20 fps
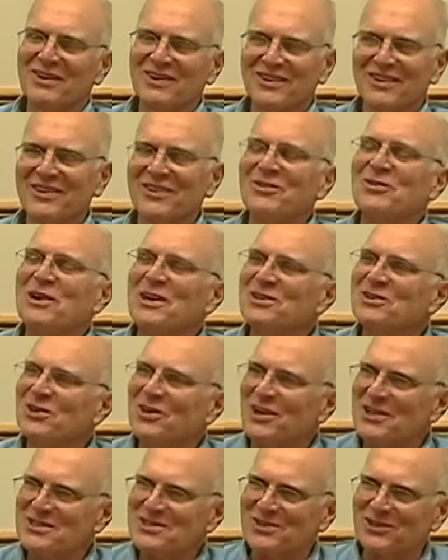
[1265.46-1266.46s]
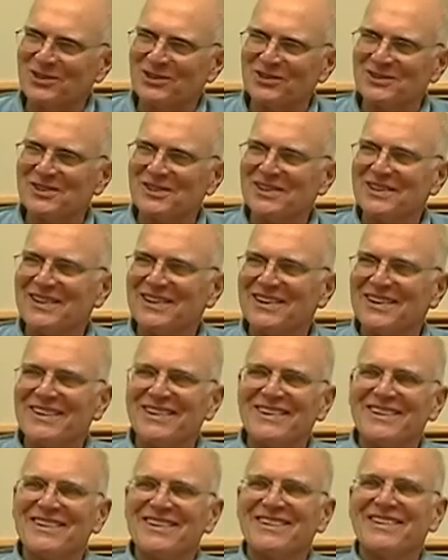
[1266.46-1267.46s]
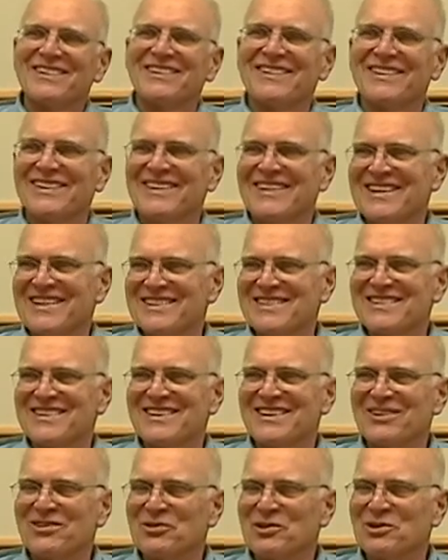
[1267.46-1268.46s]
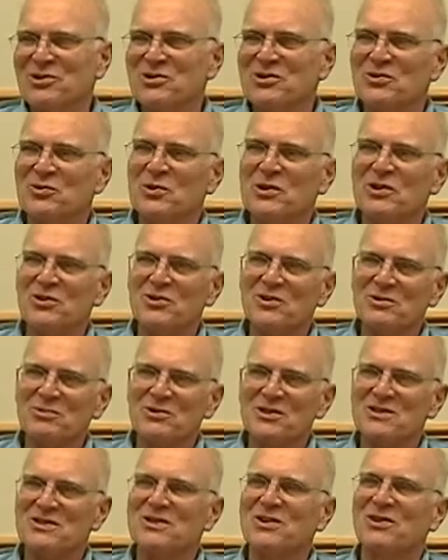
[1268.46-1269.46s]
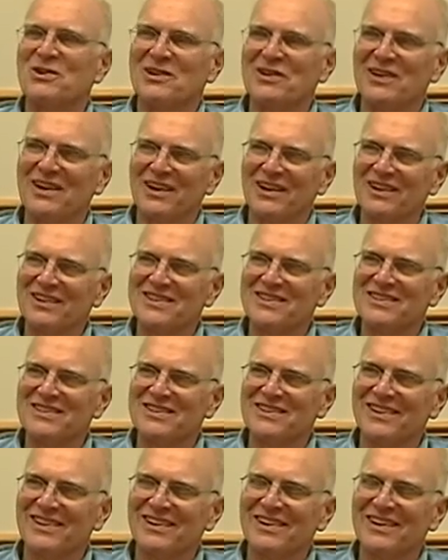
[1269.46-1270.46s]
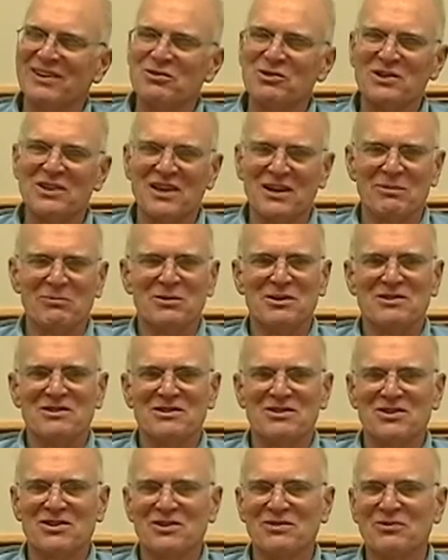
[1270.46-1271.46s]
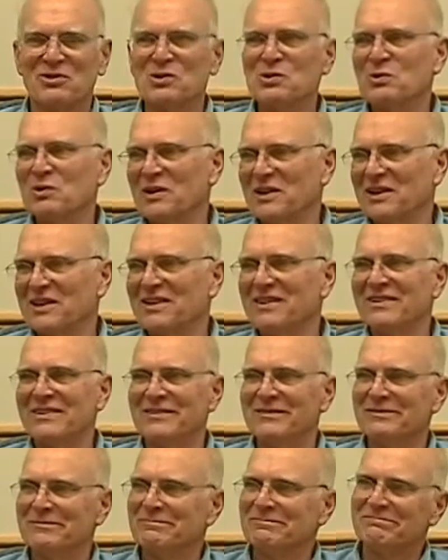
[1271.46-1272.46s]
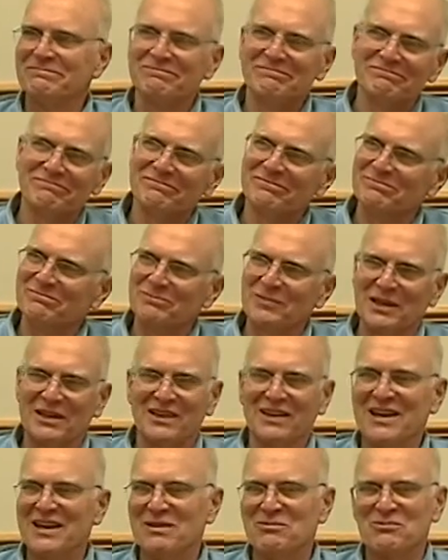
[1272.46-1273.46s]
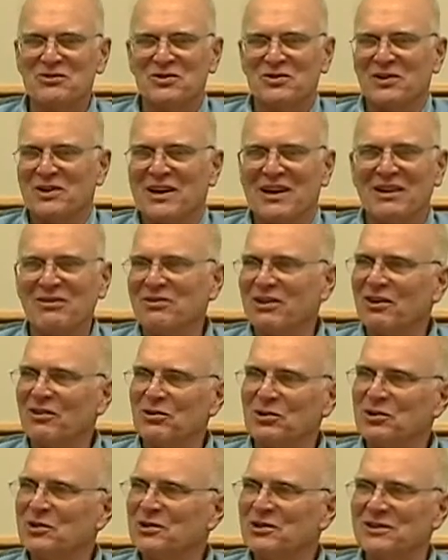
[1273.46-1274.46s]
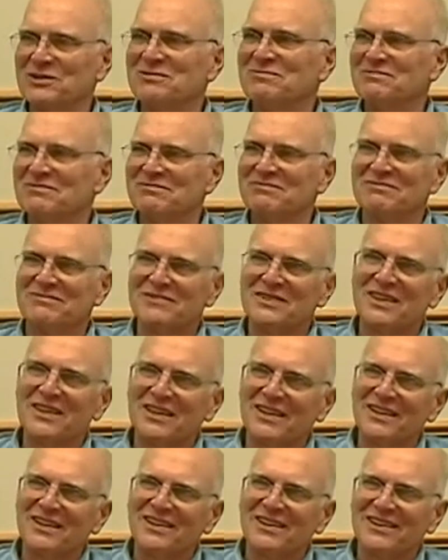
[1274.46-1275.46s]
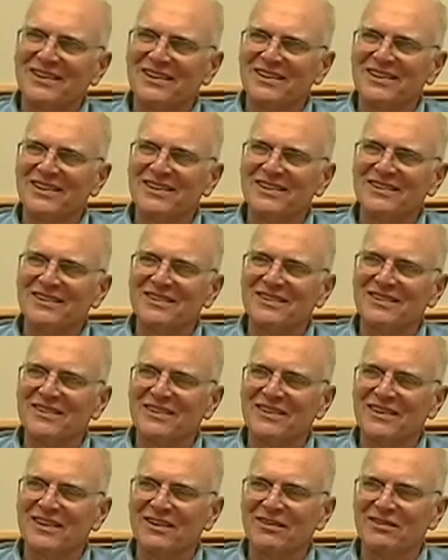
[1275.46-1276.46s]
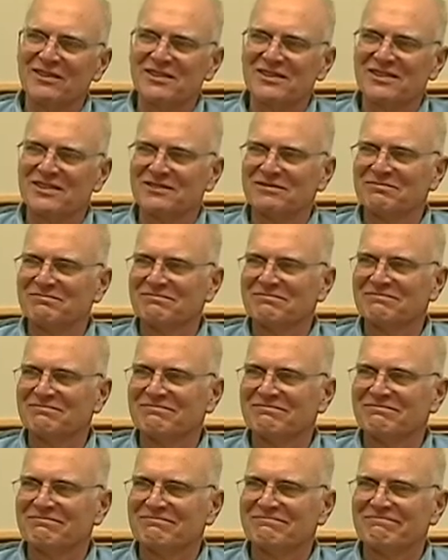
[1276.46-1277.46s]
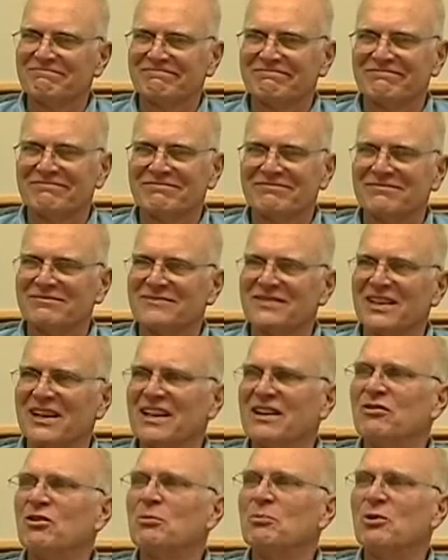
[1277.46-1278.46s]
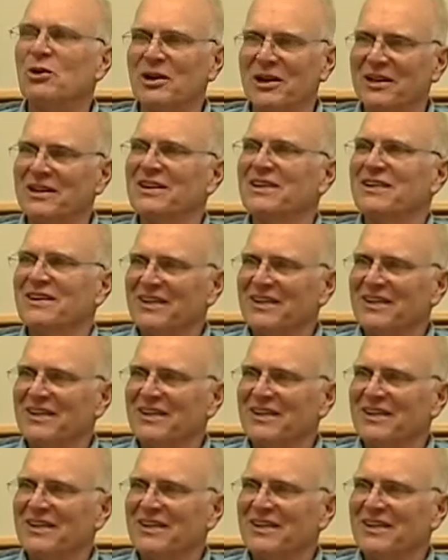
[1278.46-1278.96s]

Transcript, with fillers: Dolly? Oh, the Red Cross girls. The Red Cross girls. Yes, we, we knew them as donut dollies, and they would come and serve Kool Aid and play games for a half hour, and uh, it uh-huh. was well, kind the, of a break.